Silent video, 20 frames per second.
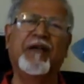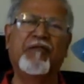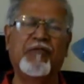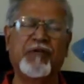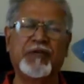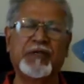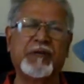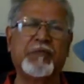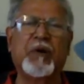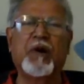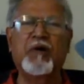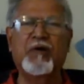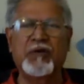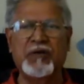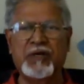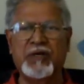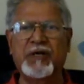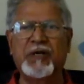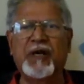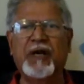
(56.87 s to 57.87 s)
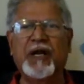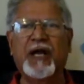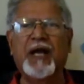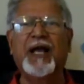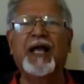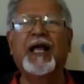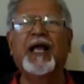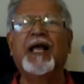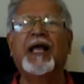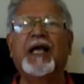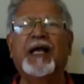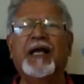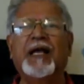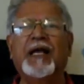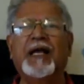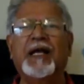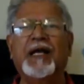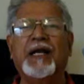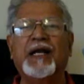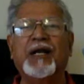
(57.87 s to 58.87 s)
I was about
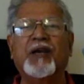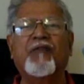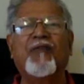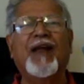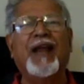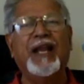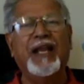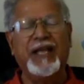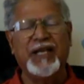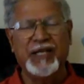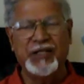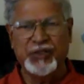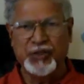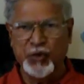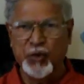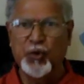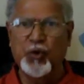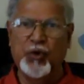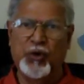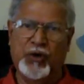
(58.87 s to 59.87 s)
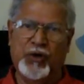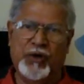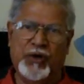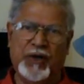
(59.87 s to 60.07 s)
12 years old.